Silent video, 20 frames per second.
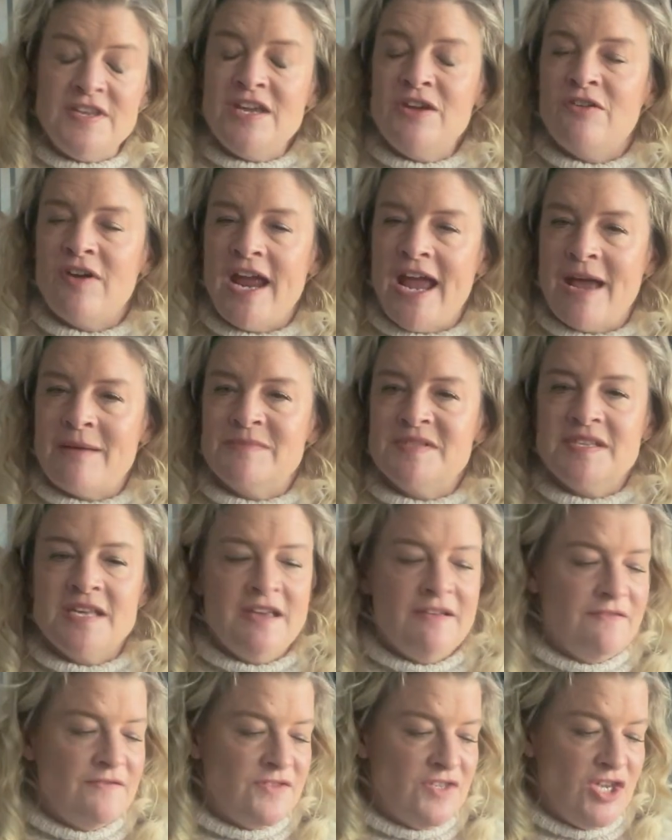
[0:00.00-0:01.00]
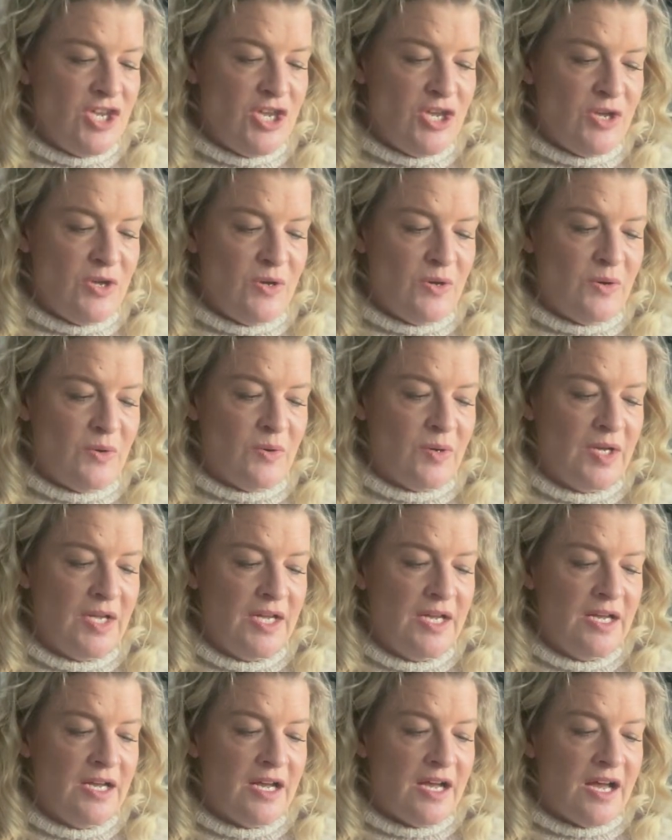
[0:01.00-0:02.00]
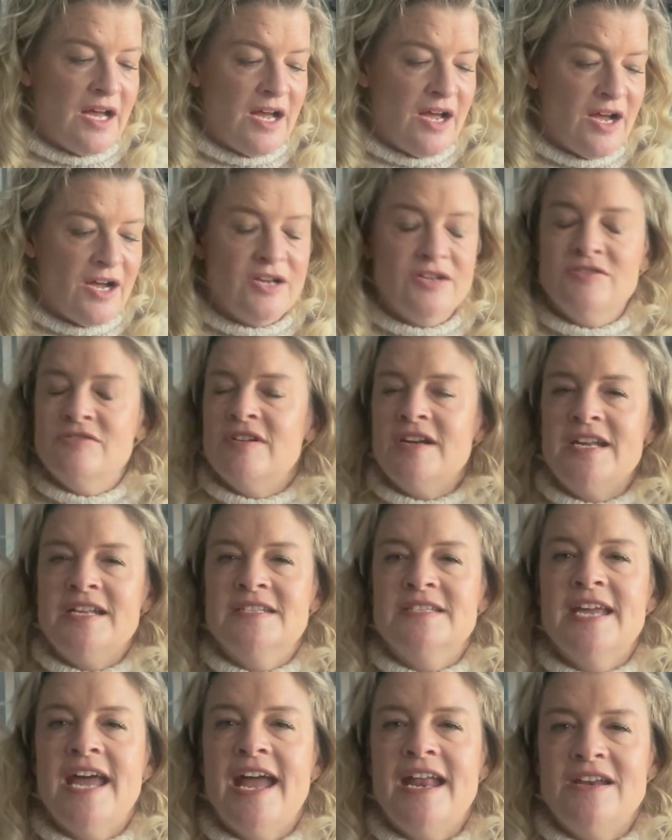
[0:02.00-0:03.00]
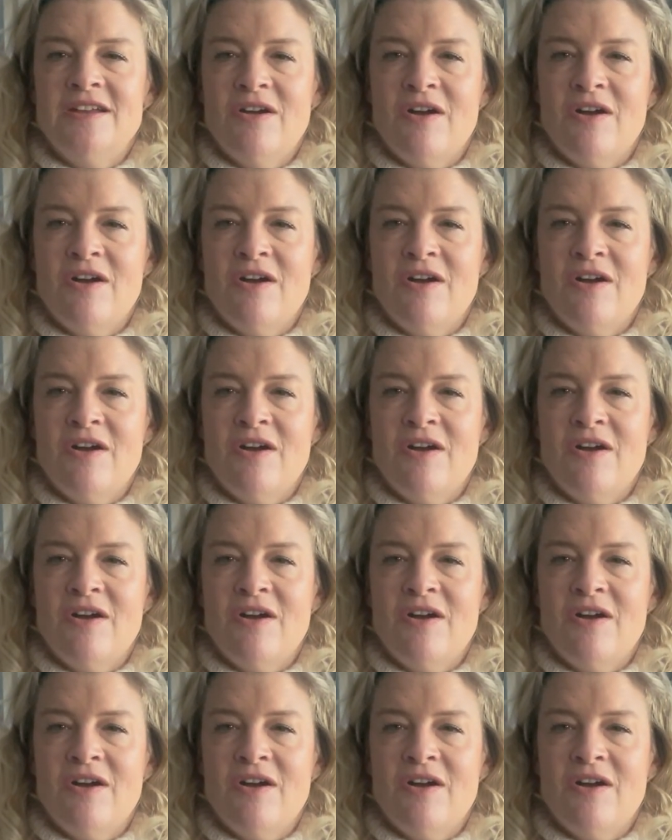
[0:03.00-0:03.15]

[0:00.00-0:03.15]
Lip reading: grams gives you 110